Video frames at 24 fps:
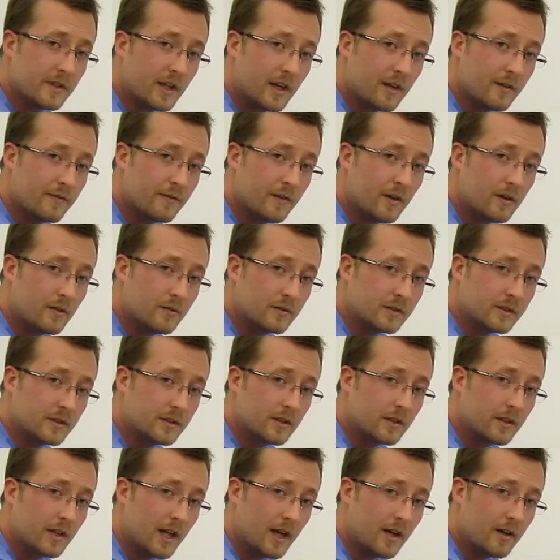that I felt
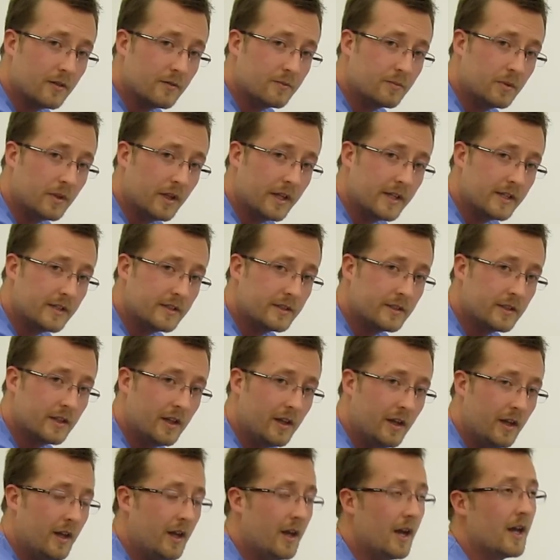was out of place,
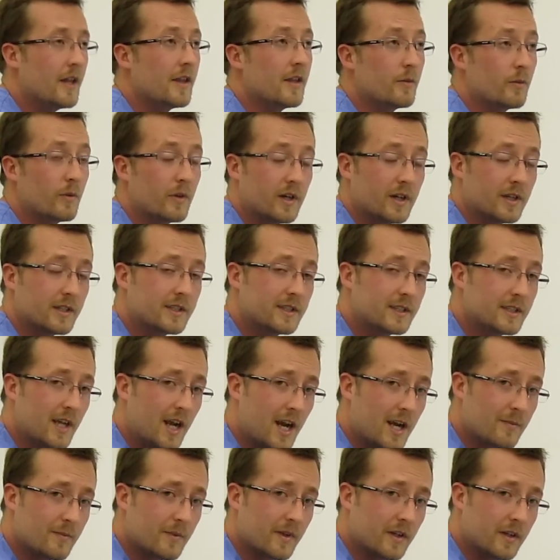and then we're going to
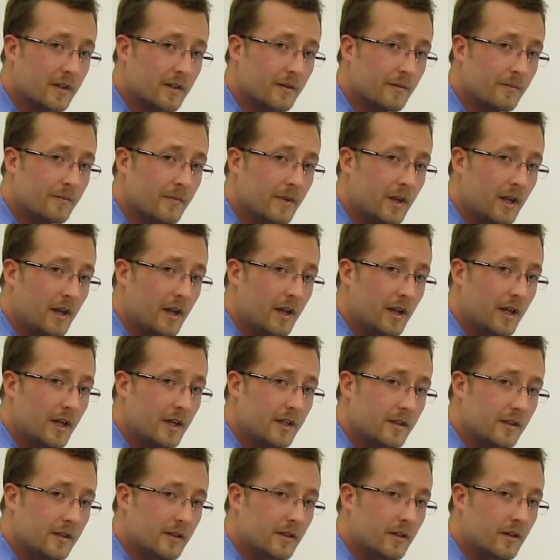side bend him
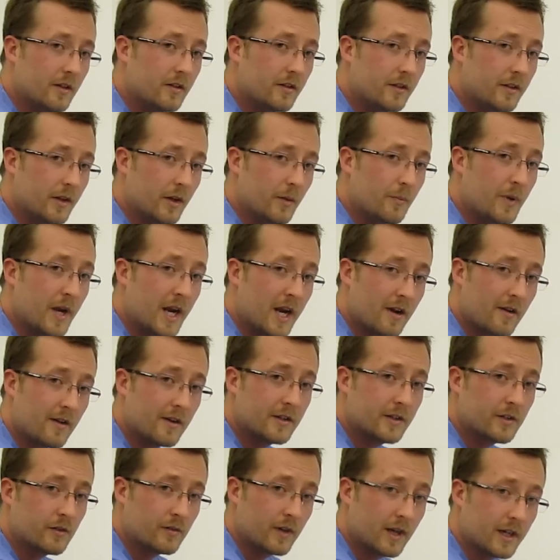in the
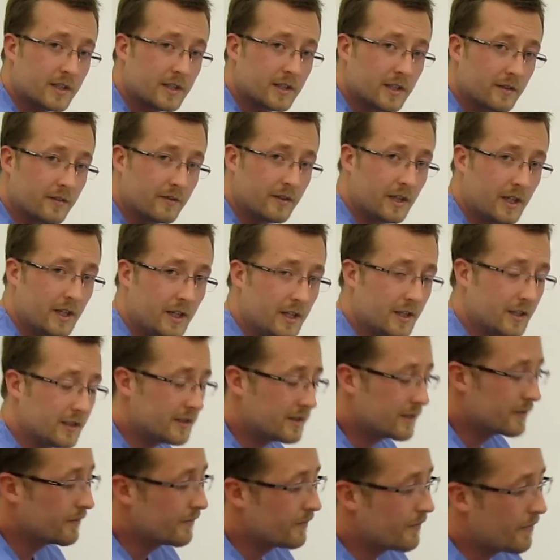apparent direction of
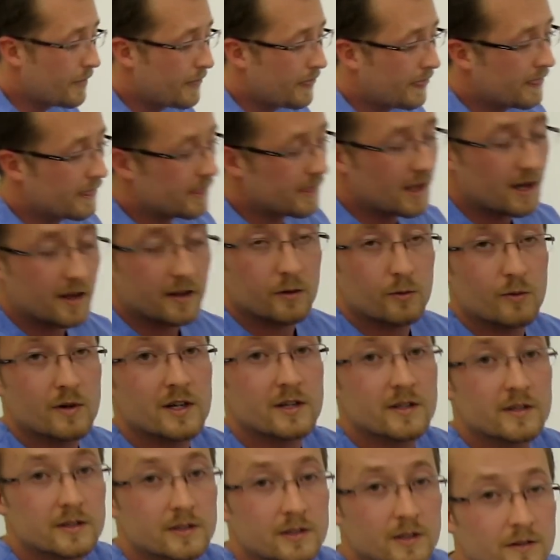ease. Now the
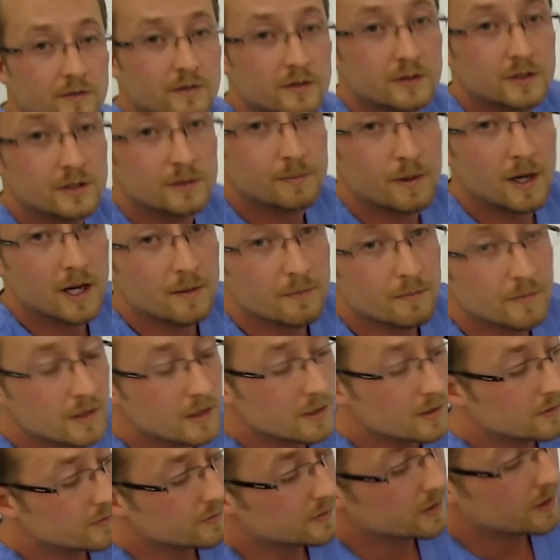way the cervical spine
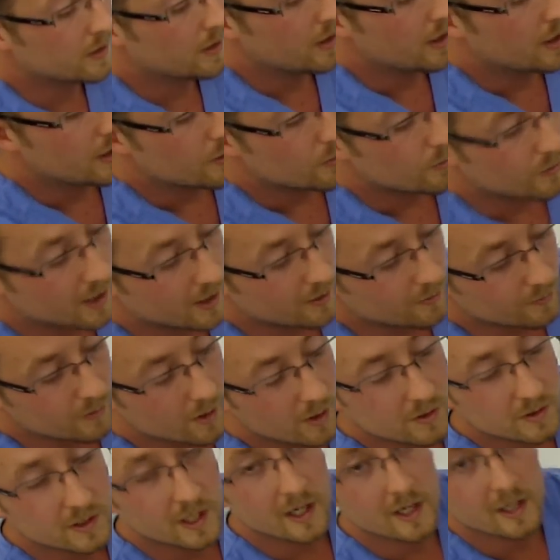moves, when I
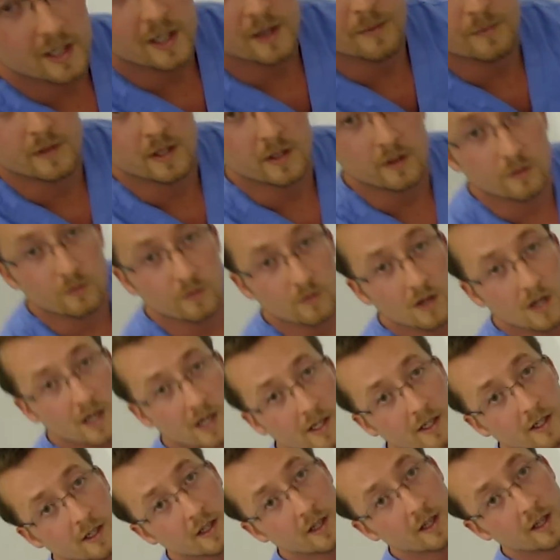rotated him to the
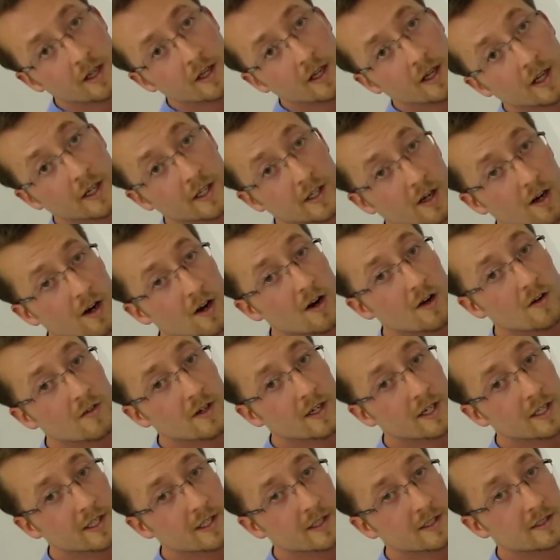right, he
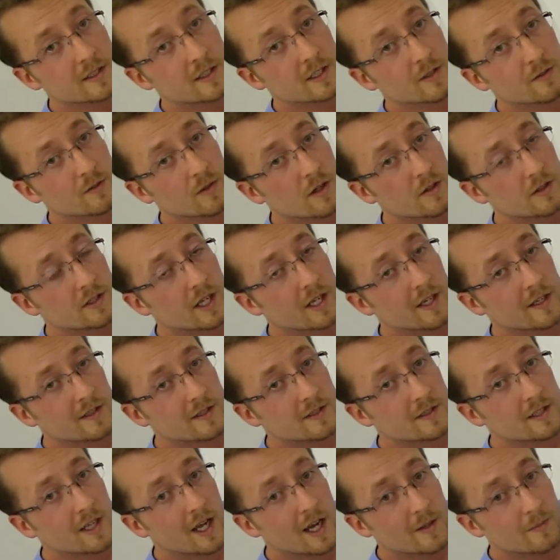already is going to rotate and
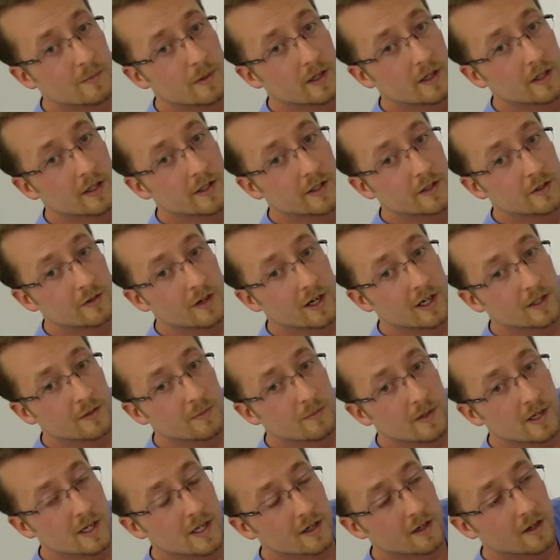side bend in a
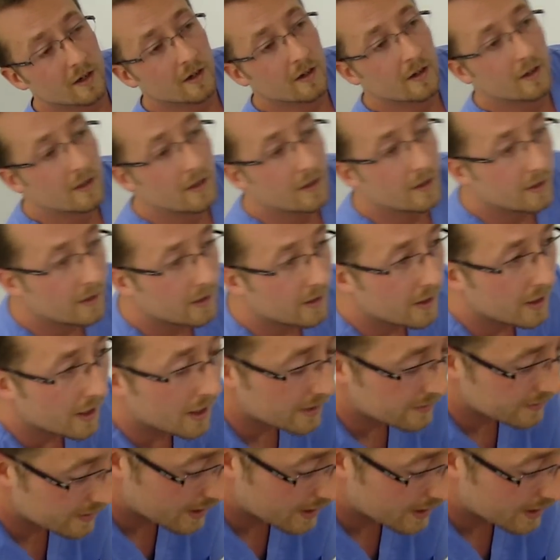direct manner. And